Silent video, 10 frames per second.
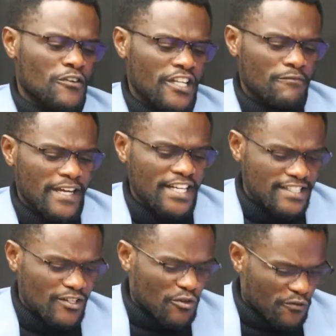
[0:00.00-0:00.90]
in my
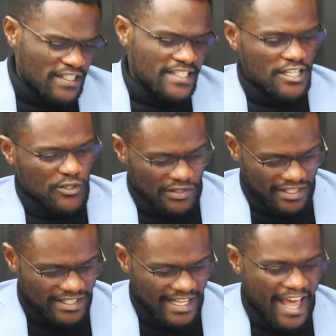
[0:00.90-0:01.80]
recent
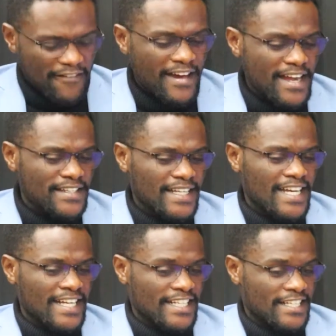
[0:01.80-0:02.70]
conversations, I've had
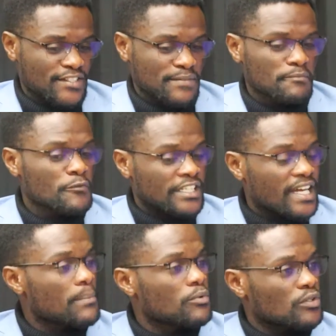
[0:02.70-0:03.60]
and it is with
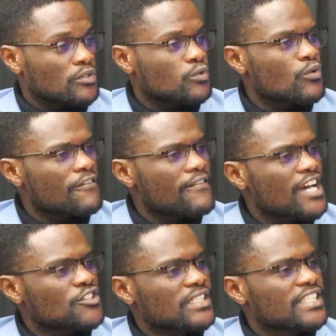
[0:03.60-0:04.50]
couples who have
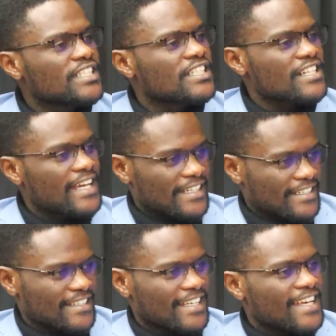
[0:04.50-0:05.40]
actually decried